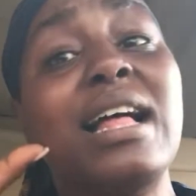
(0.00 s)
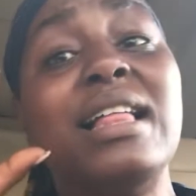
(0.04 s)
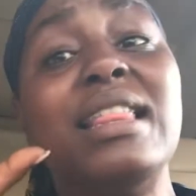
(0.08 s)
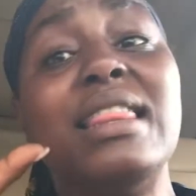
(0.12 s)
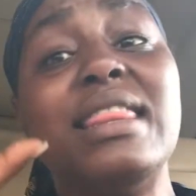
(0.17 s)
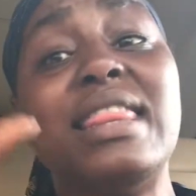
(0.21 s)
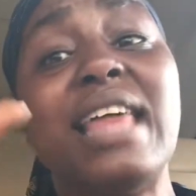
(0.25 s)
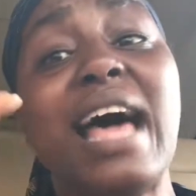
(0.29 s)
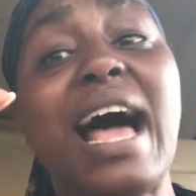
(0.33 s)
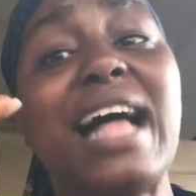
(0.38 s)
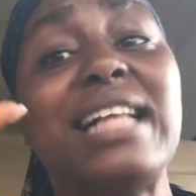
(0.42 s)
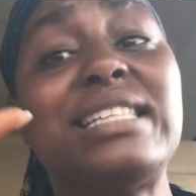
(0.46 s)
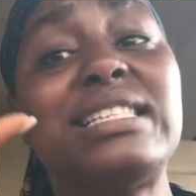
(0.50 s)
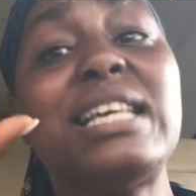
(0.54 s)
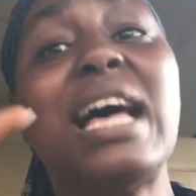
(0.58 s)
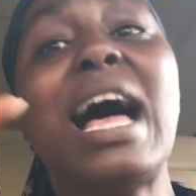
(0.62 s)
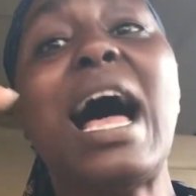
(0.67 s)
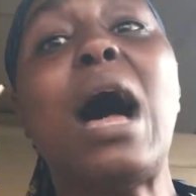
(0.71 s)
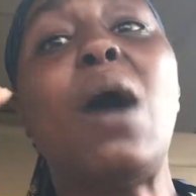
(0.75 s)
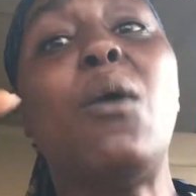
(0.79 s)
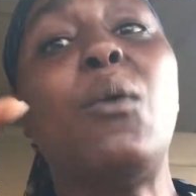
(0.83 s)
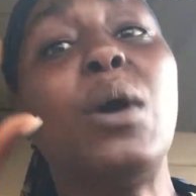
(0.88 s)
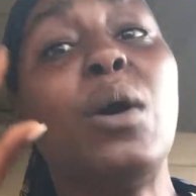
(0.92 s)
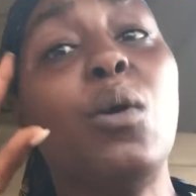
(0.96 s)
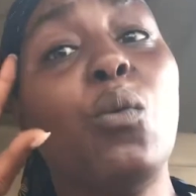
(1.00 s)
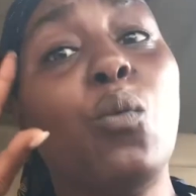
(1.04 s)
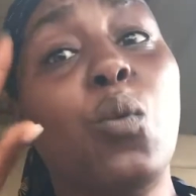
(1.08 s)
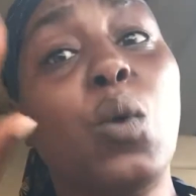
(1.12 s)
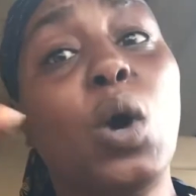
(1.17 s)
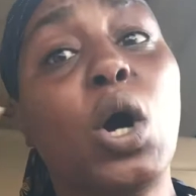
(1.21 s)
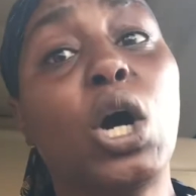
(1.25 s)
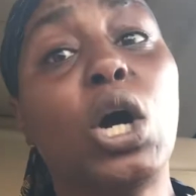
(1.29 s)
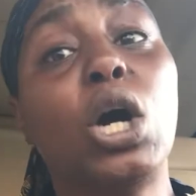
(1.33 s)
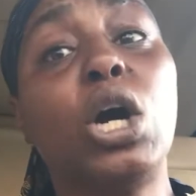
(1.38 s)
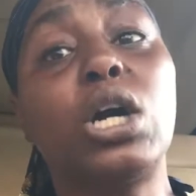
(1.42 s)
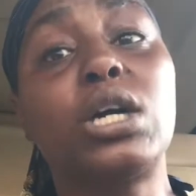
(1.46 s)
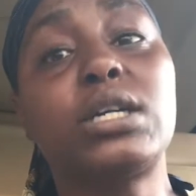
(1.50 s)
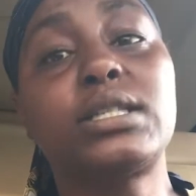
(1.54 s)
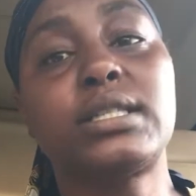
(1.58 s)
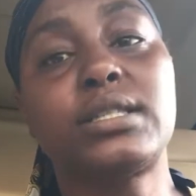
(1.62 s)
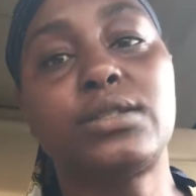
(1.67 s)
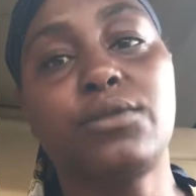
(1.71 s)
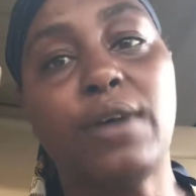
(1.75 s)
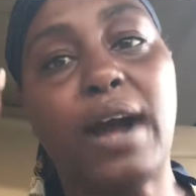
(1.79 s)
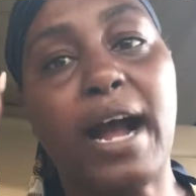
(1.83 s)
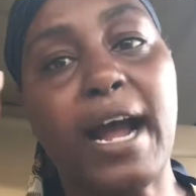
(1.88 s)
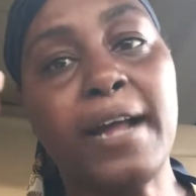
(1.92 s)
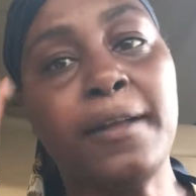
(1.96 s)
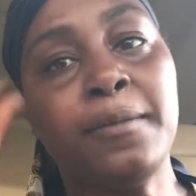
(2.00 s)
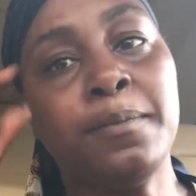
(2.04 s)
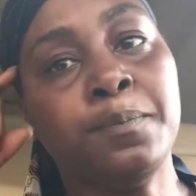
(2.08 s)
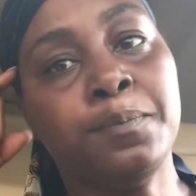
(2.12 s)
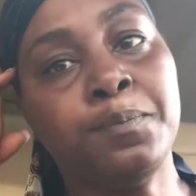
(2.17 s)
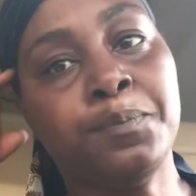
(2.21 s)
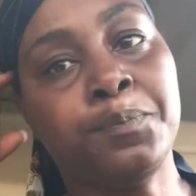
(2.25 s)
That's how it works, right?